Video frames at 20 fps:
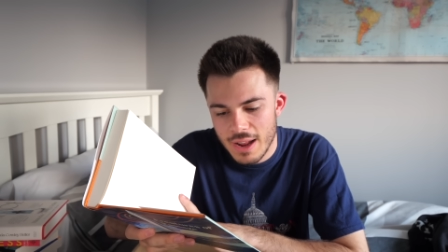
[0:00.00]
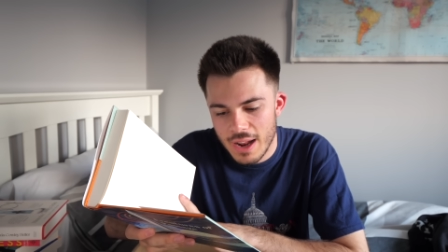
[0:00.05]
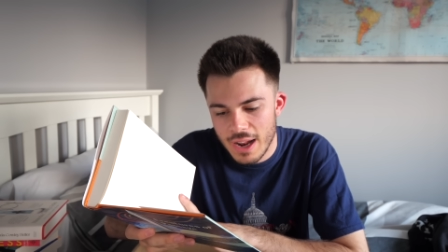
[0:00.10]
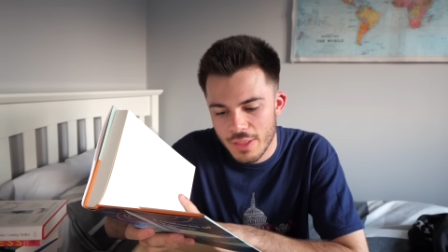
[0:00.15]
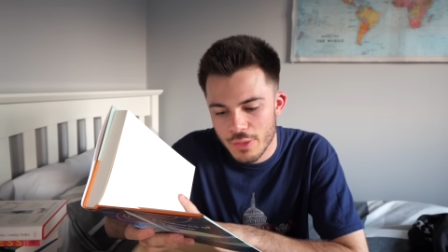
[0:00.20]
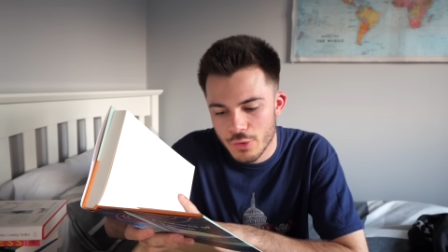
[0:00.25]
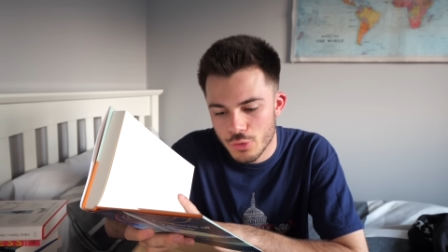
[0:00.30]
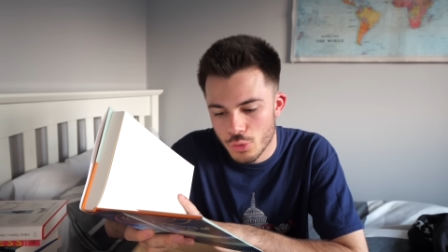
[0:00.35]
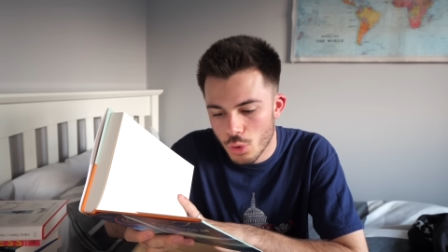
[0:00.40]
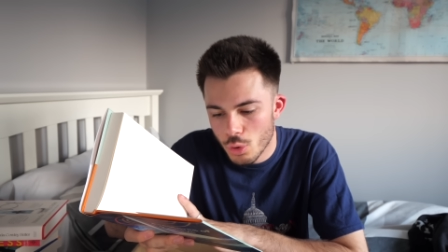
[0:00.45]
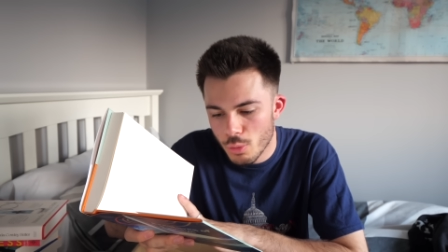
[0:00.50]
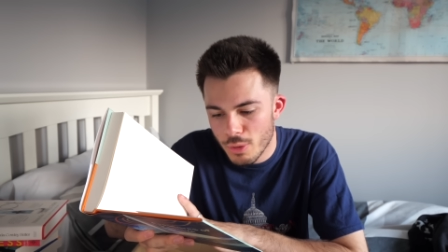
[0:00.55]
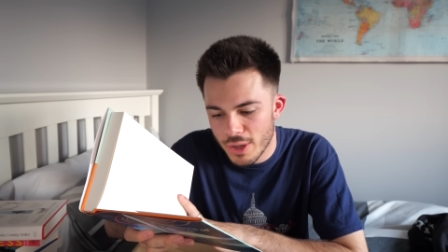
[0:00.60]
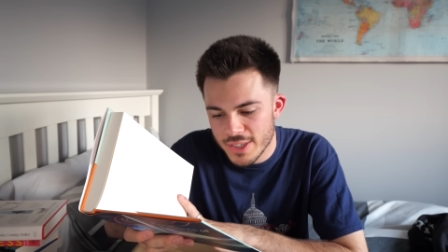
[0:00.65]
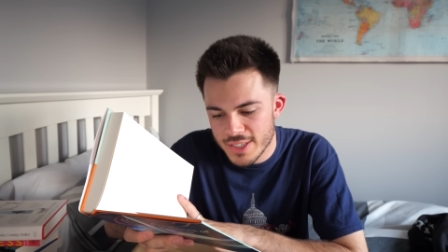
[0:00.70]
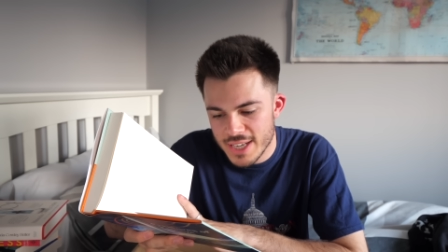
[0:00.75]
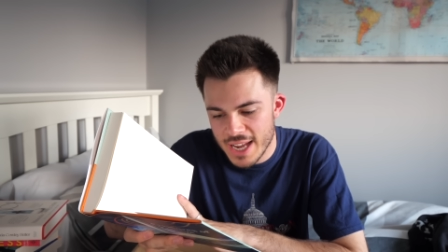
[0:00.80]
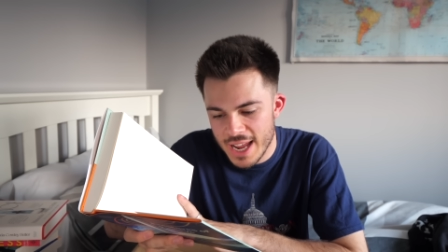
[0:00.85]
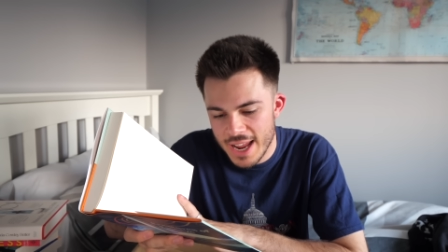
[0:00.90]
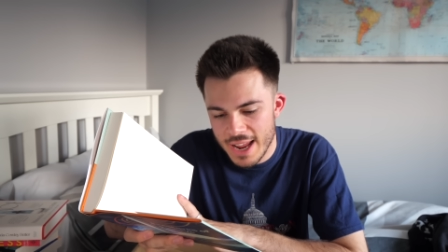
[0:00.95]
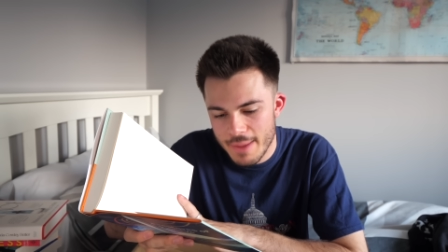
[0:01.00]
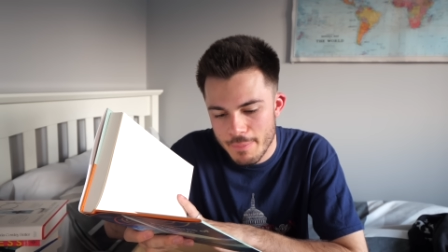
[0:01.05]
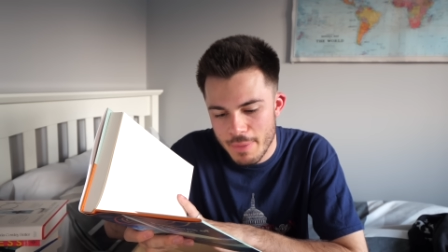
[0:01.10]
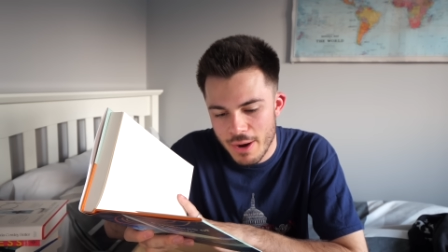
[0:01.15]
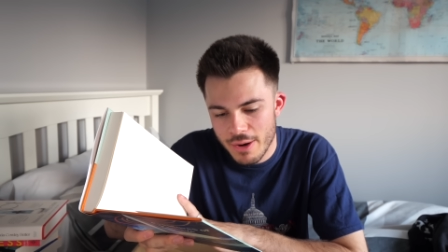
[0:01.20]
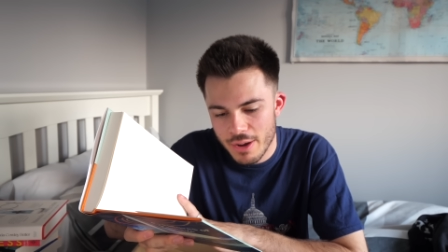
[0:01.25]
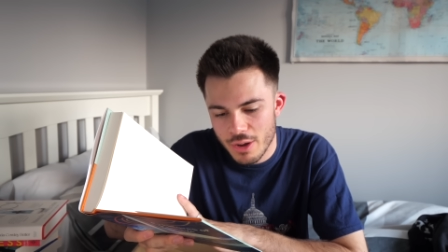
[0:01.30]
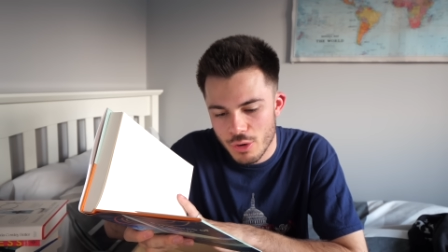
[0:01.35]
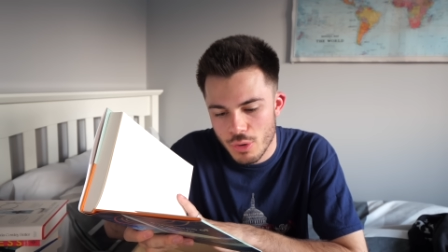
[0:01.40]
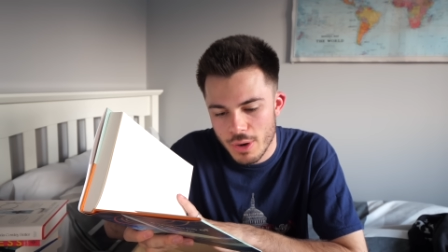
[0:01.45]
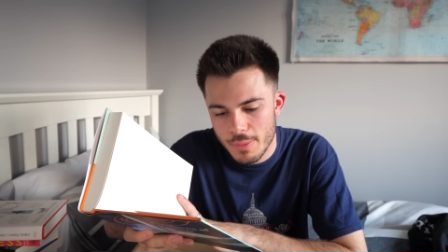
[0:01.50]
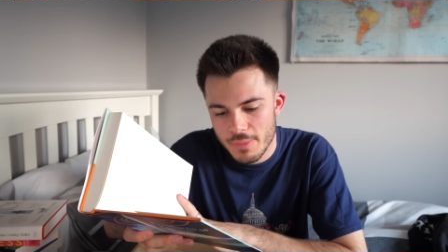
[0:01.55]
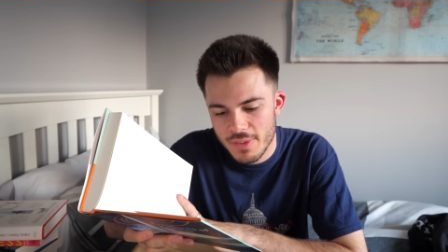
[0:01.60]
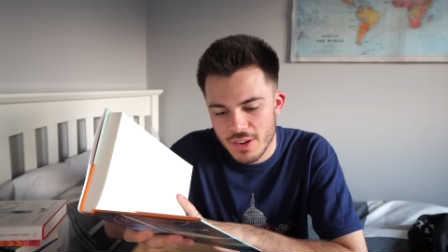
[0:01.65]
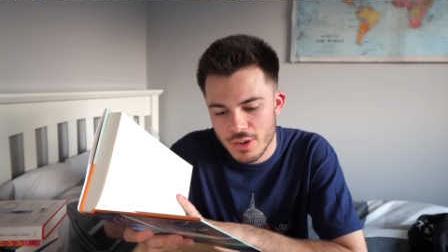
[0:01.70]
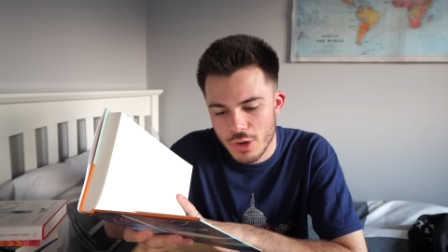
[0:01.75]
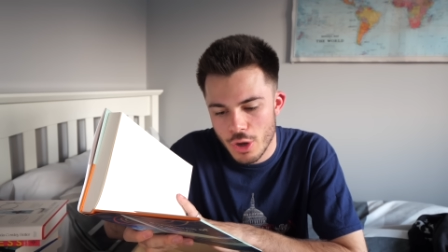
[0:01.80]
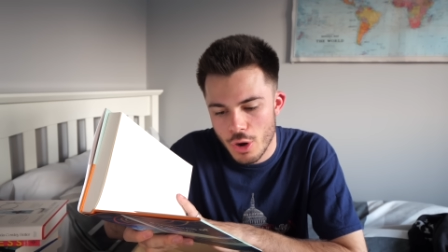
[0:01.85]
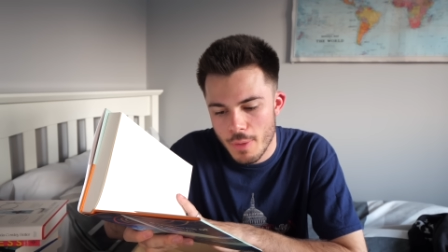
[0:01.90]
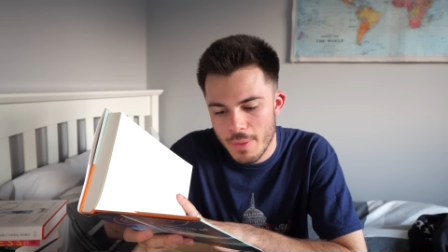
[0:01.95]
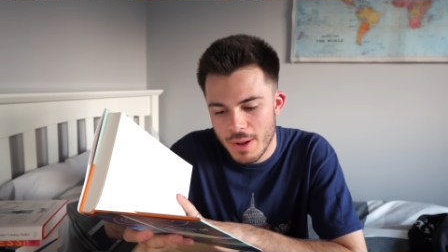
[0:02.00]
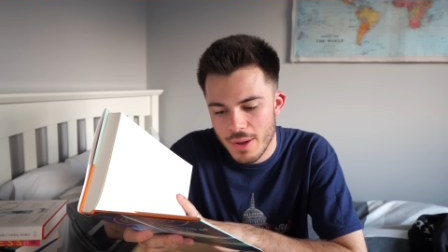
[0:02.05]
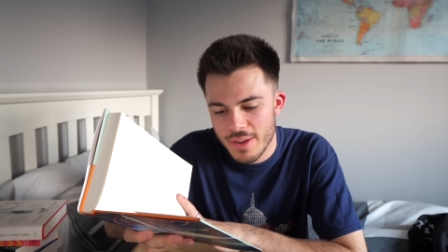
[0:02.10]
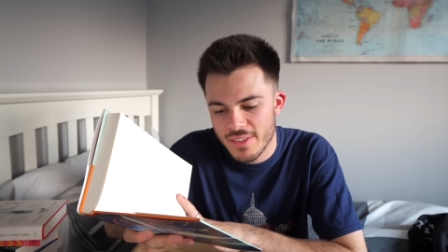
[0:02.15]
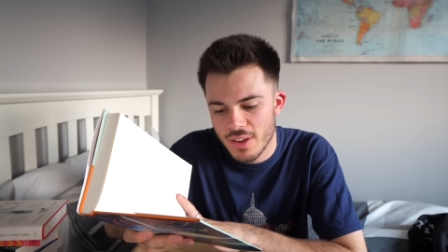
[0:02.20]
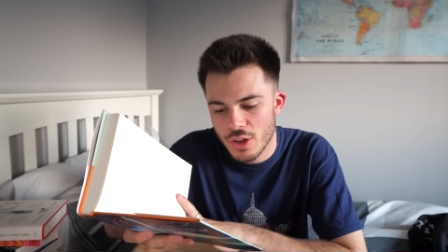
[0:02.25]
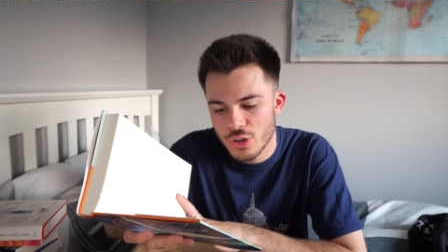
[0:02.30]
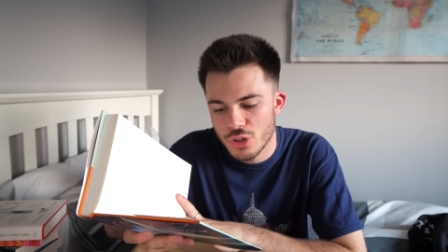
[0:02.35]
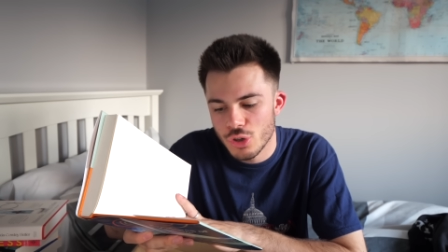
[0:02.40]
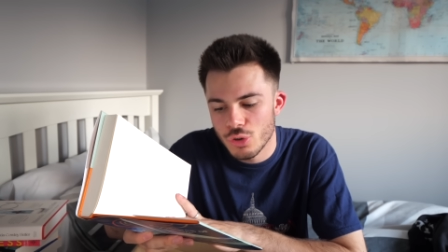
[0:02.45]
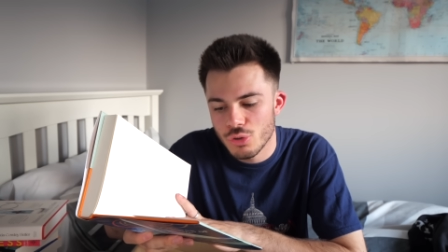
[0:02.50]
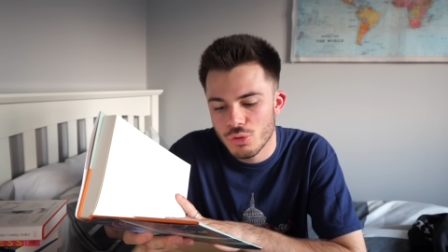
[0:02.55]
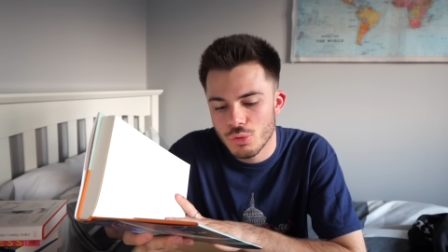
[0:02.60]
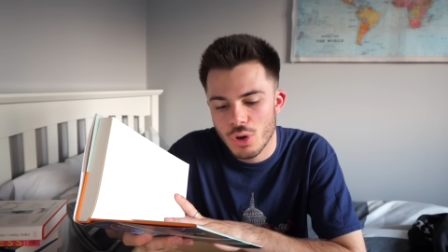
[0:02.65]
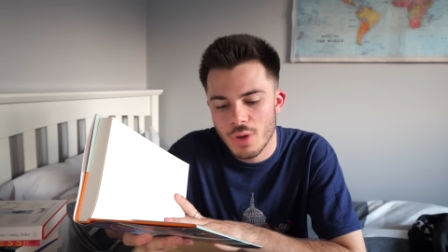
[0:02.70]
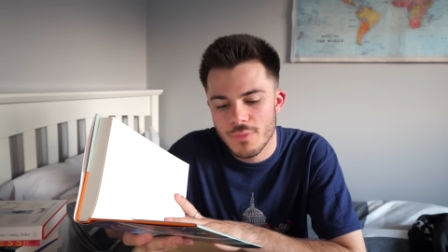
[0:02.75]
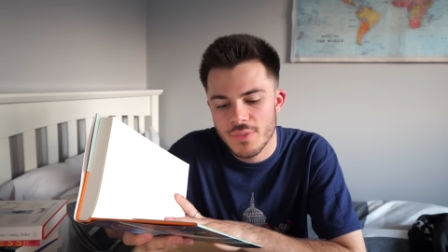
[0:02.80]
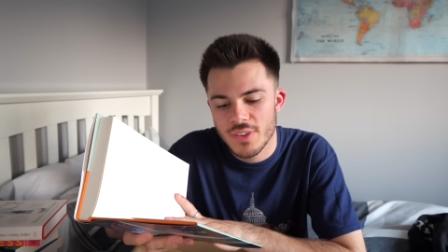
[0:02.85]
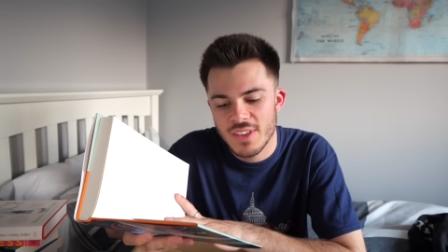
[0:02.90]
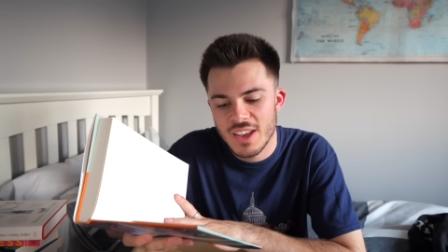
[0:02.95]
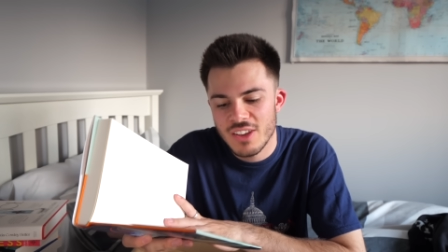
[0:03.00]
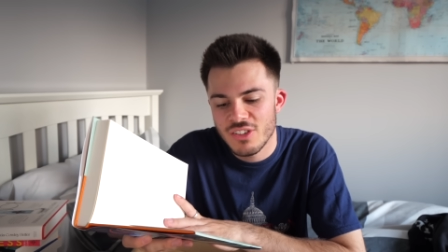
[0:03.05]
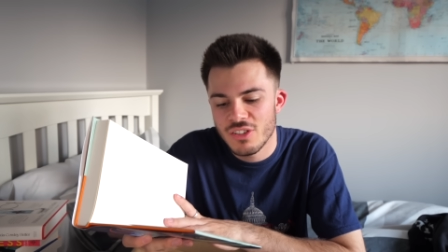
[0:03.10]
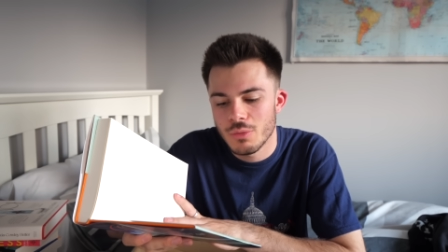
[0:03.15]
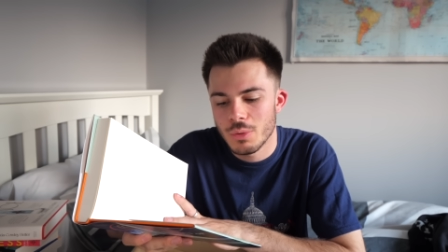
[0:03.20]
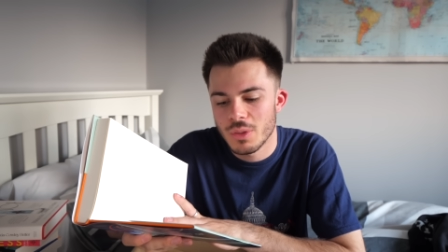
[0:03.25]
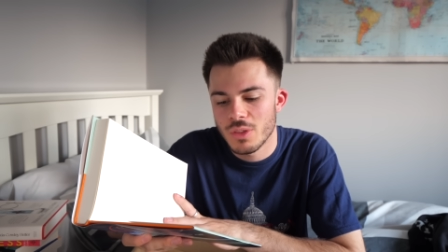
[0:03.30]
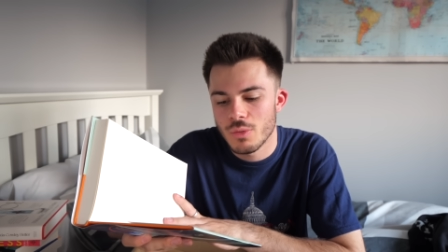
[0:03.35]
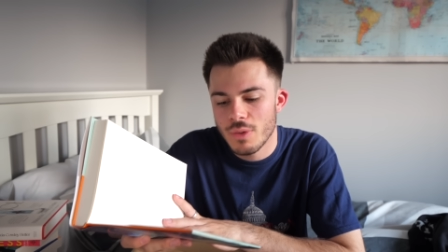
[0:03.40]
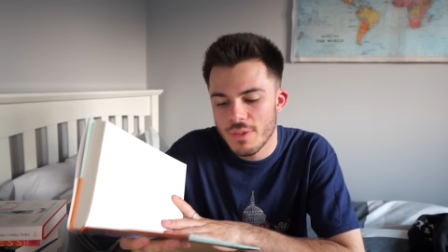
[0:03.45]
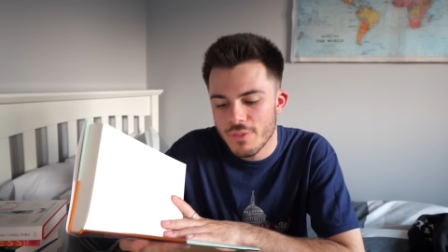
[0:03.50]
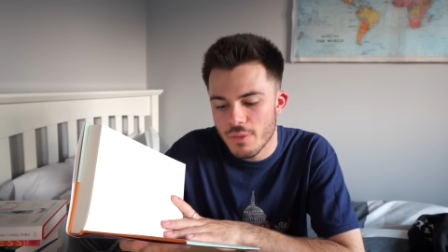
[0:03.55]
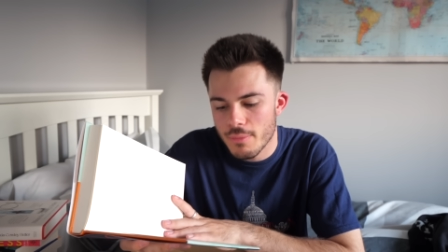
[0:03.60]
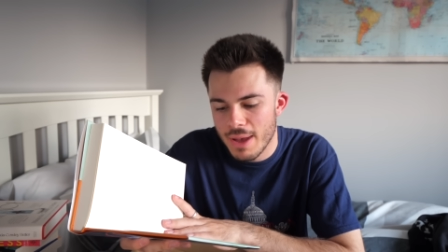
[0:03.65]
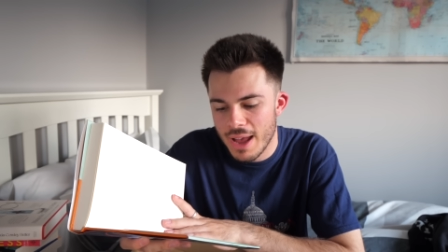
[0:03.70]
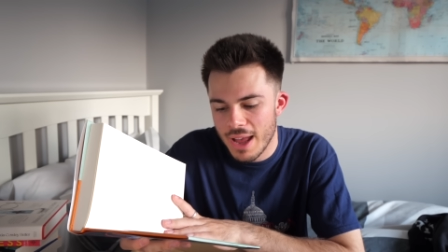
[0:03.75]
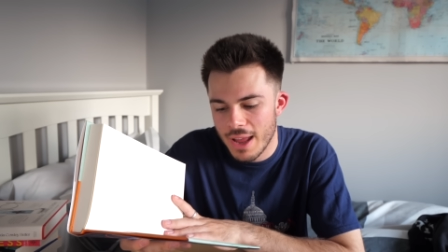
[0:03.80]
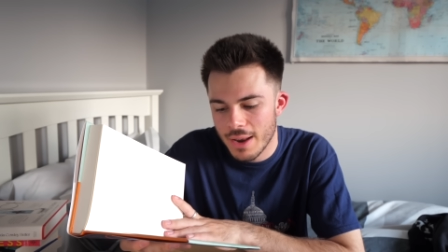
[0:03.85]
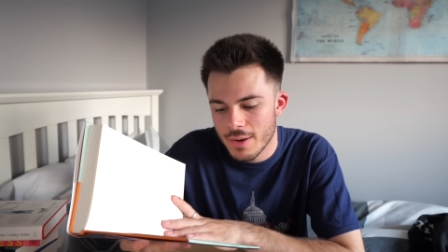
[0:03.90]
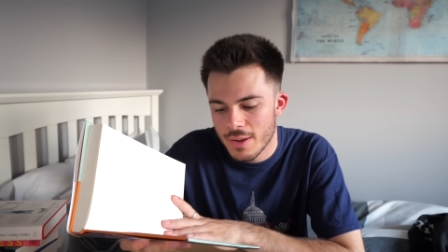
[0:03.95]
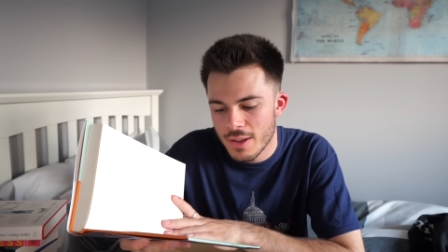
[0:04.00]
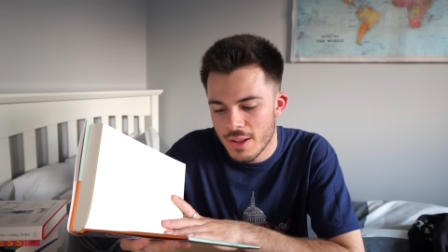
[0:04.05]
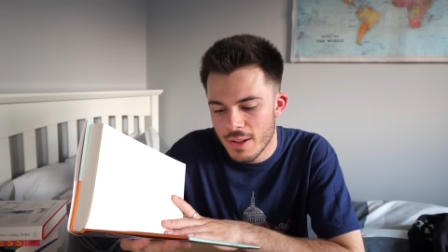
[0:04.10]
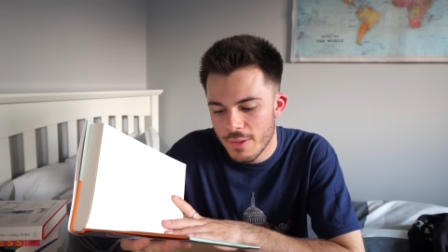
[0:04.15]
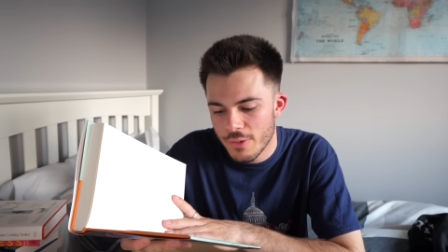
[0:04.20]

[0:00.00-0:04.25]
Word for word: at the door one day, bearing a cryptic note about his unusual conversations with the Riverman,